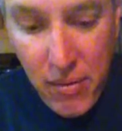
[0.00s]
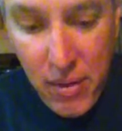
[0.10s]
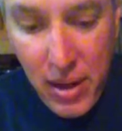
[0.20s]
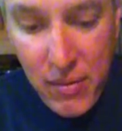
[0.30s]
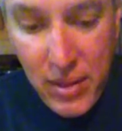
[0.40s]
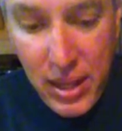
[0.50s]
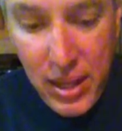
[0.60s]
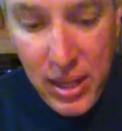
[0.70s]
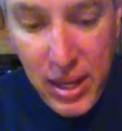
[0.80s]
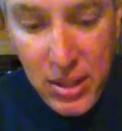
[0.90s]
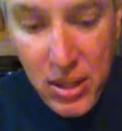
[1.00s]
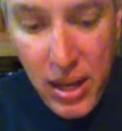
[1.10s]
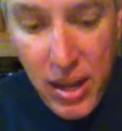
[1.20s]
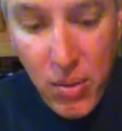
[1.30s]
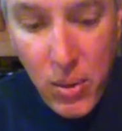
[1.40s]
5-10 connection
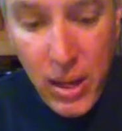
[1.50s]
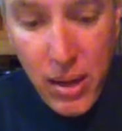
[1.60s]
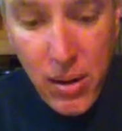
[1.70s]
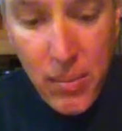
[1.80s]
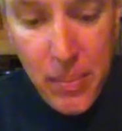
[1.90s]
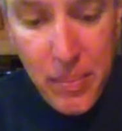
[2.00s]
out of the way there.